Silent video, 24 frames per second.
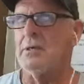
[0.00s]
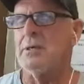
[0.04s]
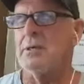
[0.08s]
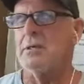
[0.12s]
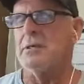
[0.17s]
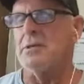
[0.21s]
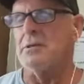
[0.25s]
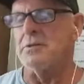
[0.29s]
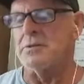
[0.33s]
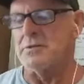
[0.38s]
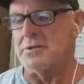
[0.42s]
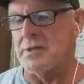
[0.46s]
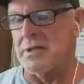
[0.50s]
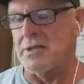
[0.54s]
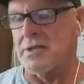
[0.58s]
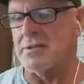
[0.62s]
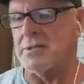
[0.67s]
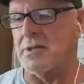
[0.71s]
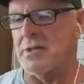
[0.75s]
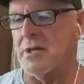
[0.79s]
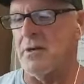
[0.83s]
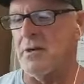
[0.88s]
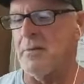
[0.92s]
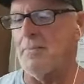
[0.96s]
your sea
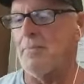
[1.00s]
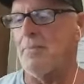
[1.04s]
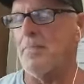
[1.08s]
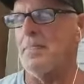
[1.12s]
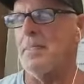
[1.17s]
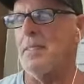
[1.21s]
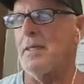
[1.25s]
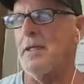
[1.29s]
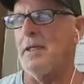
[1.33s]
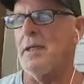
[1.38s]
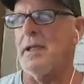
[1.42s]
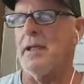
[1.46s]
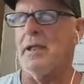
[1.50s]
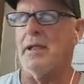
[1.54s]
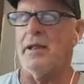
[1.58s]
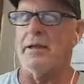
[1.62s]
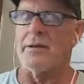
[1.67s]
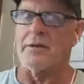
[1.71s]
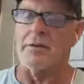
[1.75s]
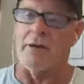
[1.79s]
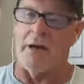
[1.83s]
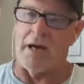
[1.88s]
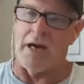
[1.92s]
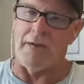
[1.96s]
salt,
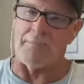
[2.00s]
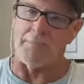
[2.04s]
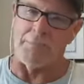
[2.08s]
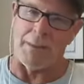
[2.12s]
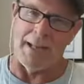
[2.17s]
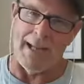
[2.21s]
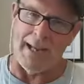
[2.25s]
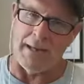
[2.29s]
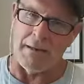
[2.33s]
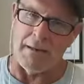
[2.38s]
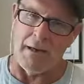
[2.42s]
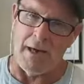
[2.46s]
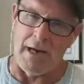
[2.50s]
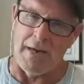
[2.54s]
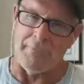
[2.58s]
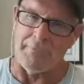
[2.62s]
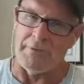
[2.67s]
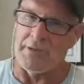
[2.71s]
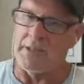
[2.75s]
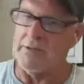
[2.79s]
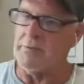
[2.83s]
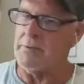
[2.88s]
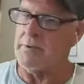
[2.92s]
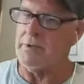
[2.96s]
and black
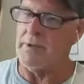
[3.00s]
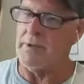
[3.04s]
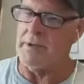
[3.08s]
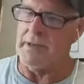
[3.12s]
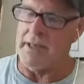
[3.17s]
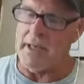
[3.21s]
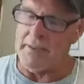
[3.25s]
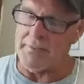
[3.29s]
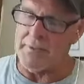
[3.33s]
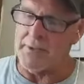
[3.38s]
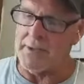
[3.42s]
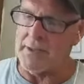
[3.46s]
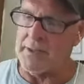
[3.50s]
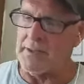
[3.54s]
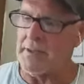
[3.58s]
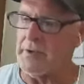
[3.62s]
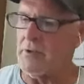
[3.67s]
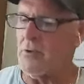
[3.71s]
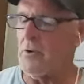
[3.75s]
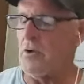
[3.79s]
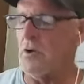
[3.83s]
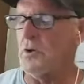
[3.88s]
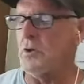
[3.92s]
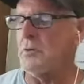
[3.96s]
coffee with nothing in
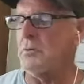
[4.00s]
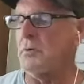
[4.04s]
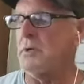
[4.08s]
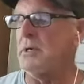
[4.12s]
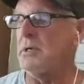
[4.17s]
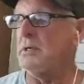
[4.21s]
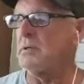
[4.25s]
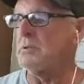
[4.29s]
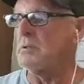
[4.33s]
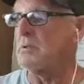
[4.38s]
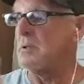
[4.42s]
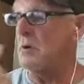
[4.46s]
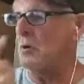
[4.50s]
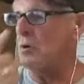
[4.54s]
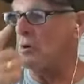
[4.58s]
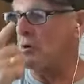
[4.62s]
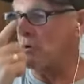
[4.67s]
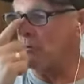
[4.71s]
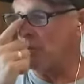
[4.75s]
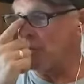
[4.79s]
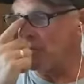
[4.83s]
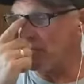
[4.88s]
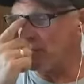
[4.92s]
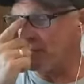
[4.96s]
it, or
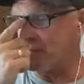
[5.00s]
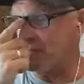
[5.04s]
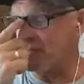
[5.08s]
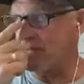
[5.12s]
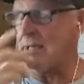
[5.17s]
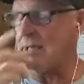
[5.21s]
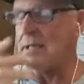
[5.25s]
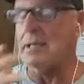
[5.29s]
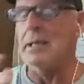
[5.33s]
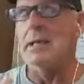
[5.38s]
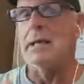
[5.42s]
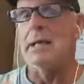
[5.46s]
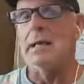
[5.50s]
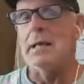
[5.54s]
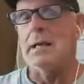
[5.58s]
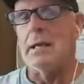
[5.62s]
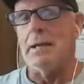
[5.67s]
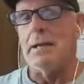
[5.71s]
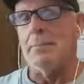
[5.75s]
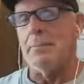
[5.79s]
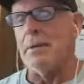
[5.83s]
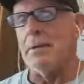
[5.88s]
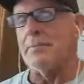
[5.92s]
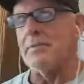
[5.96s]
green tea.
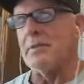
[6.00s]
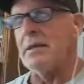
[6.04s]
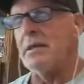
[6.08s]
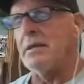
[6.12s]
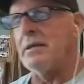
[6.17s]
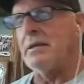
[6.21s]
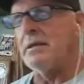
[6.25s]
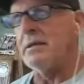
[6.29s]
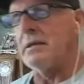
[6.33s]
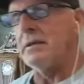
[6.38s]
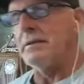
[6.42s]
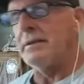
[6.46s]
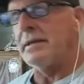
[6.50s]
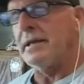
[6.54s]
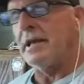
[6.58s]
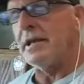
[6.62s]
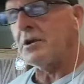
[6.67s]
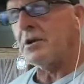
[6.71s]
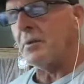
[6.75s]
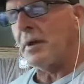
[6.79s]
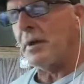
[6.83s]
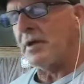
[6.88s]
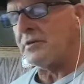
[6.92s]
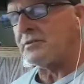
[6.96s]
But the
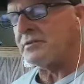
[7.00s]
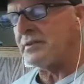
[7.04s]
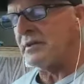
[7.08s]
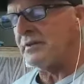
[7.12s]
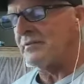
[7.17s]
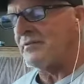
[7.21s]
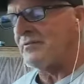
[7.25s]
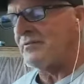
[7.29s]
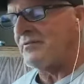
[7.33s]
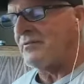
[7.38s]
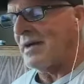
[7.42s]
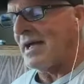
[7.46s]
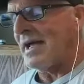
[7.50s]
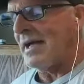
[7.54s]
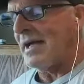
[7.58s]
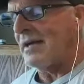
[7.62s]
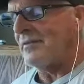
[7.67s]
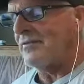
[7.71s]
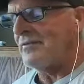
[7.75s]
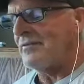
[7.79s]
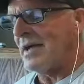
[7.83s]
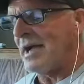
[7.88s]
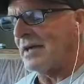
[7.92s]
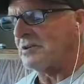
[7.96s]
interesting
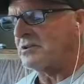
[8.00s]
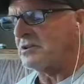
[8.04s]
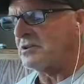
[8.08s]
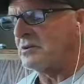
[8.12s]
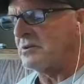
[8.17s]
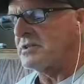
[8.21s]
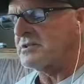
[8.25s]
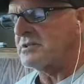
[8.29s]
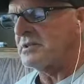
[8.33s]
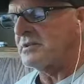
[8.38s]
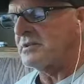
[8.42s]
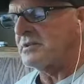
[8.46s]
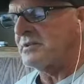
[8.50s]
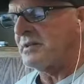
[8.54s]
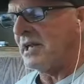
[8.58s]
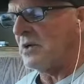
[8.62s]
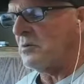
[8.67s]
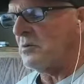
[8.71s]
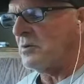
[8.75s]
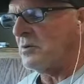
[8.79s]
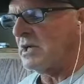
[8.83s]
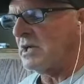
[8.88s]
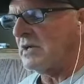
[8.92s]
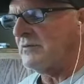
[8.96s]
factor is, and they
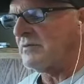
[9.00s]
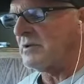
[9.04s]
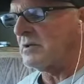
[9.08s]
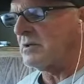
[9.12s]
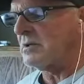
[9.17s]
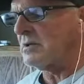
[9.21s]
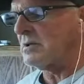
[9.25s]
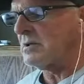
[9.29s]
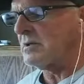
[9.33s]
weren't even